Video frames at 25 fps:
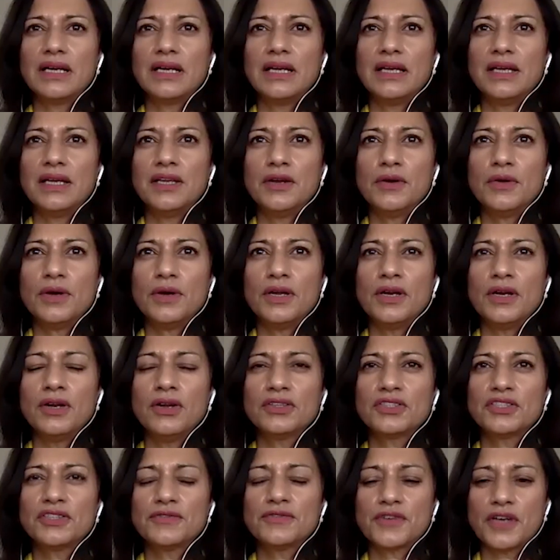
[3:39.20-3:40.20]
you know, a
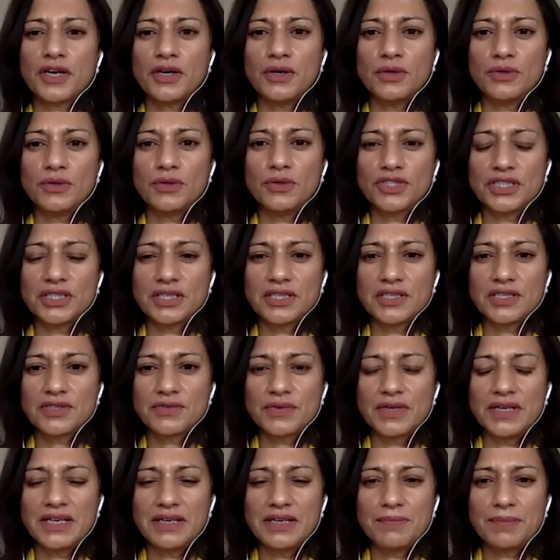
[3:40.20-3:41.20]
lot of coaching is
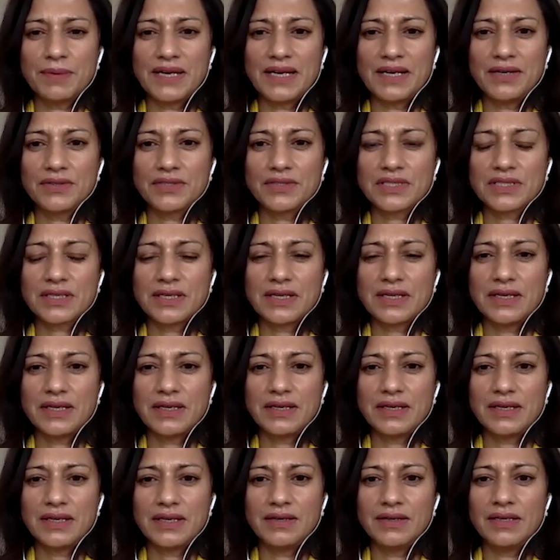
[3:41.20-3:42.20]
really about,
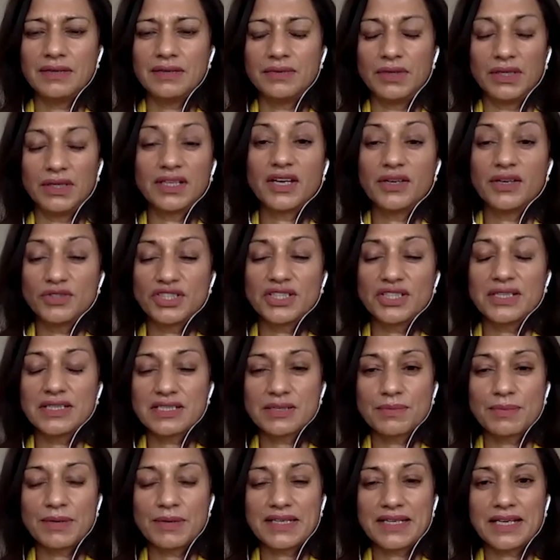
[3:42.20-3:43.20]
well, coaching is
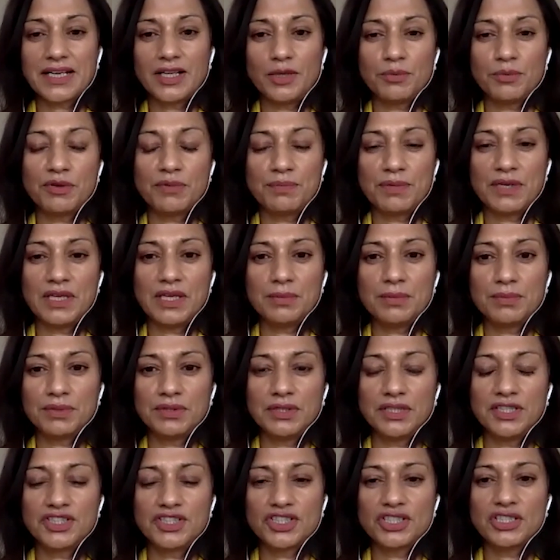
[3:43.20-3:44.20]
about helping
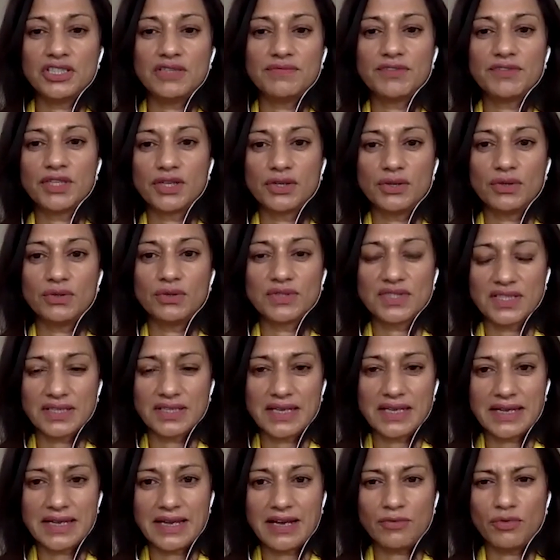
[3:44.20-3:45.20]
people achieve the goals that
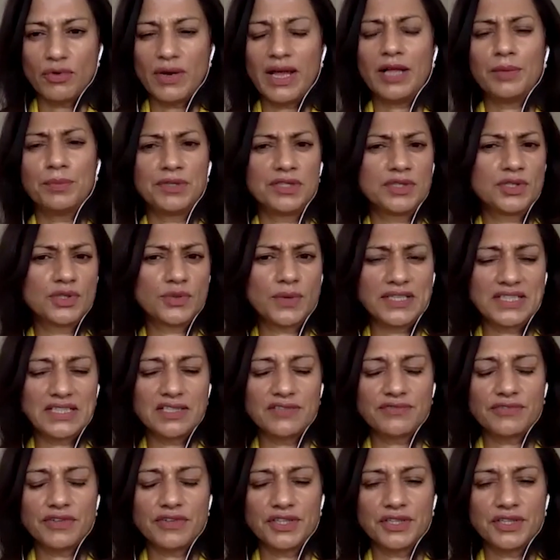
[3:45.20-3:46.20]
they have, or helping them to
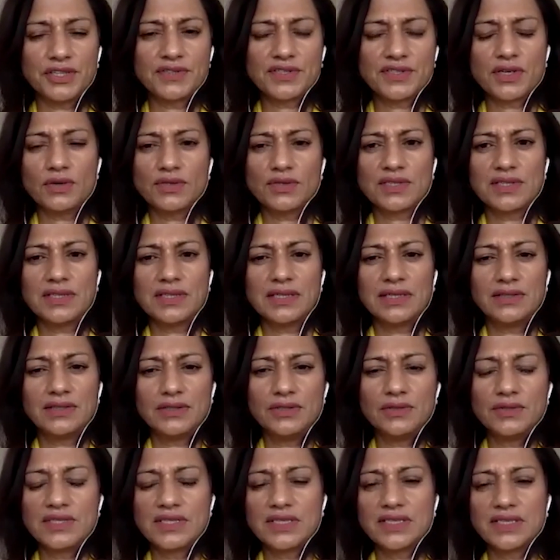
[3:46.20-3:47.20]
identify those goals and then
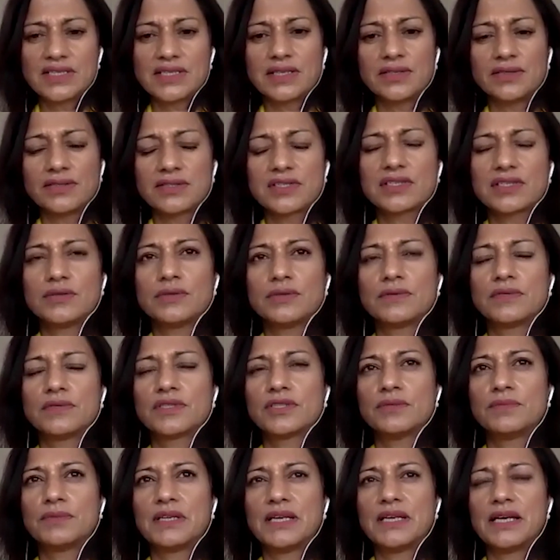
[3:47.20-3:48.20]
using skills to
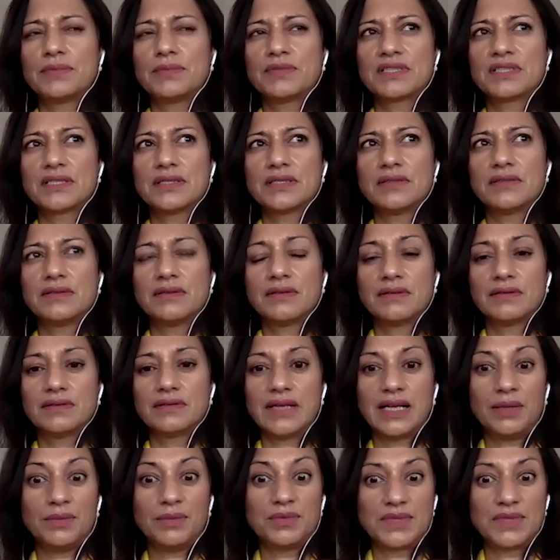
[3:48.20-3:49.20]
be able to
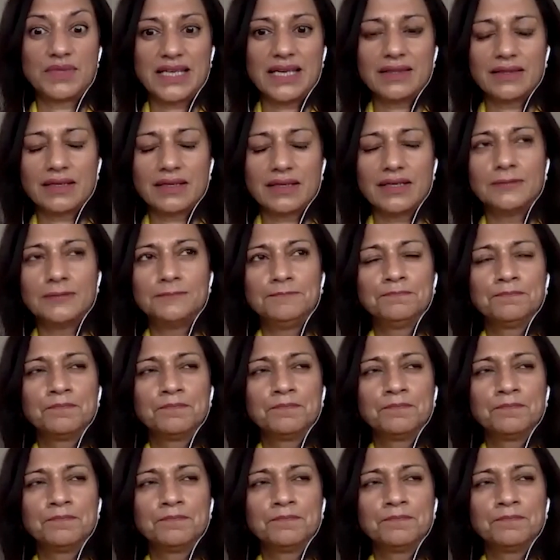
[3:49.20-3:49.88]
help them to get there.